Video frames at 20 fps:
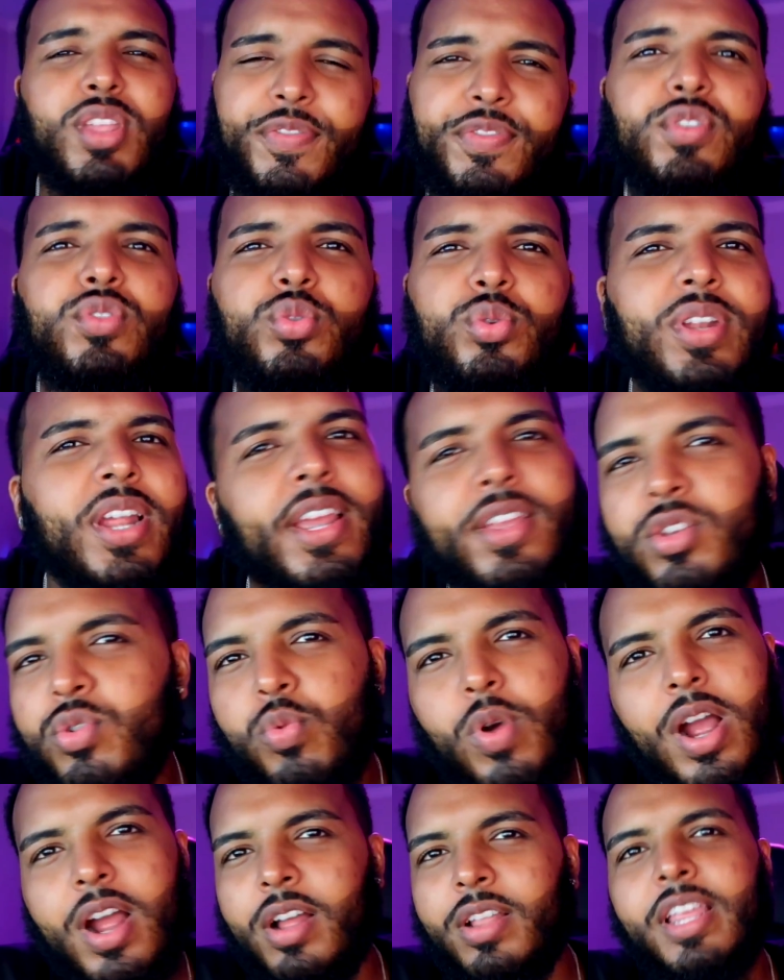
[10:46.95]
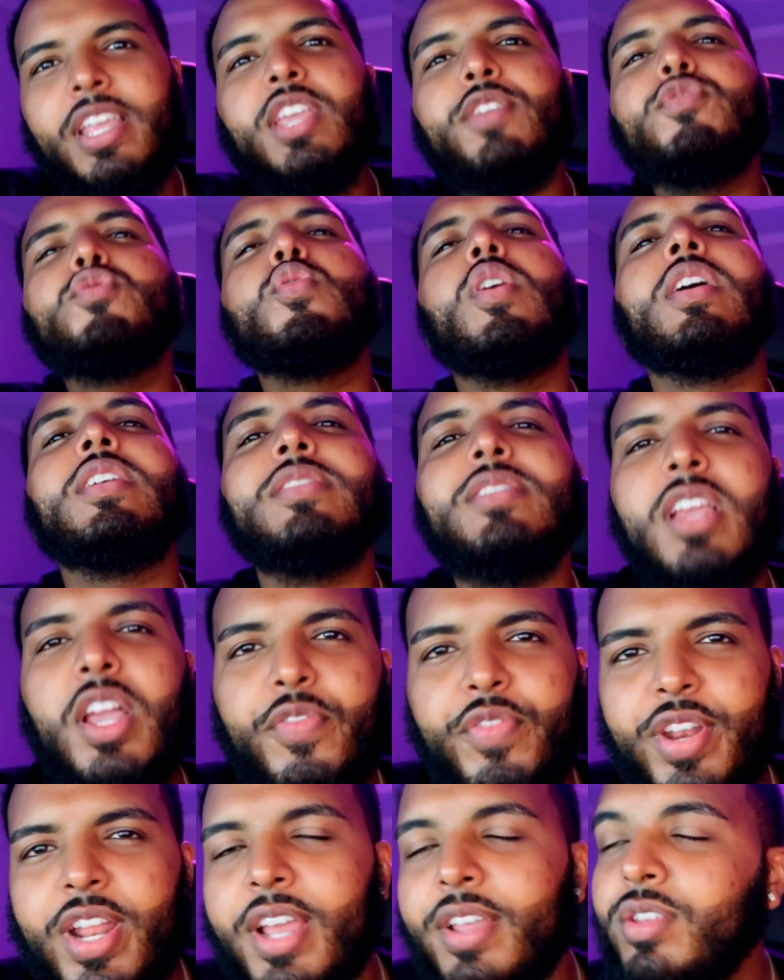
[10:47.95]
if you do that, you wild. Like, if you on his
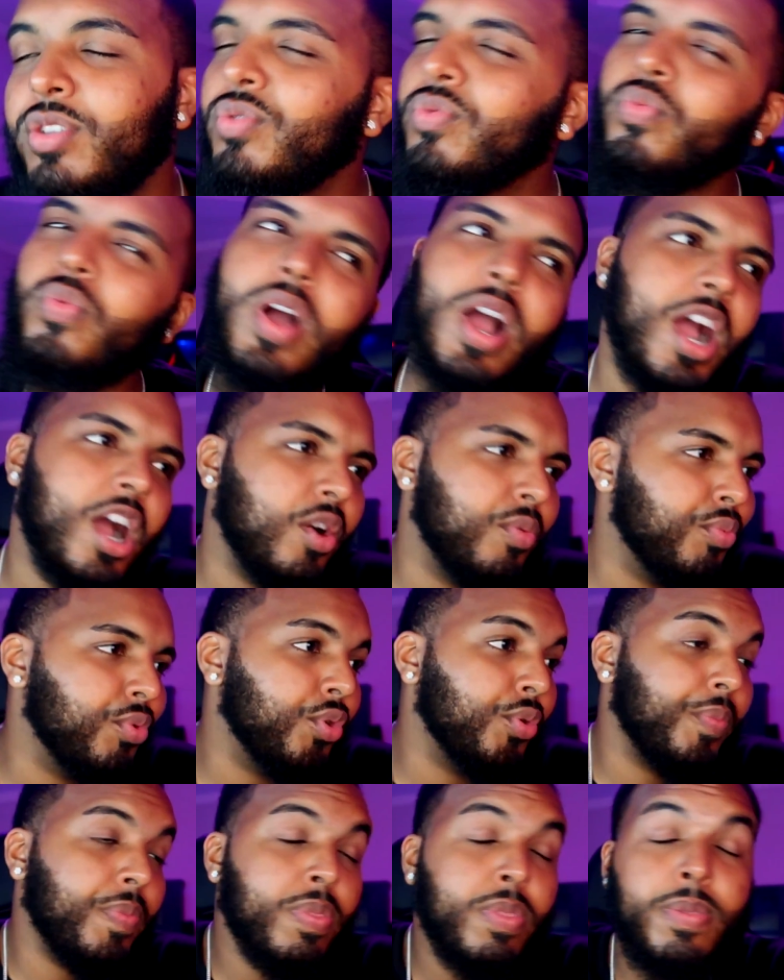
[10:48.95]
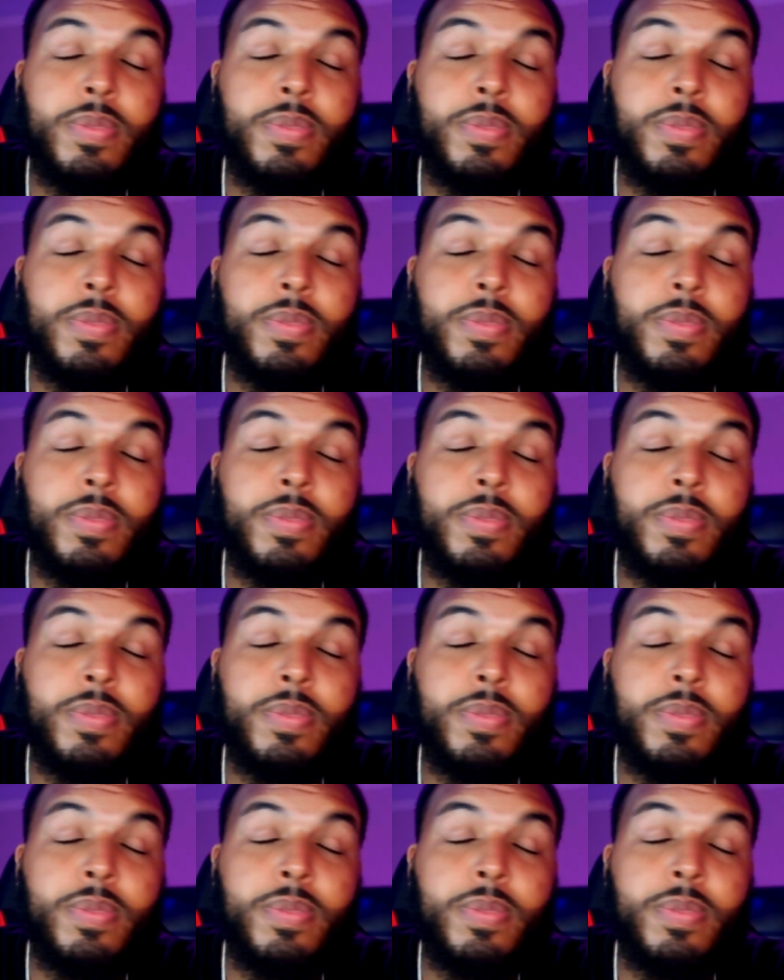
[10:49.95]
side for that, you wild, bro.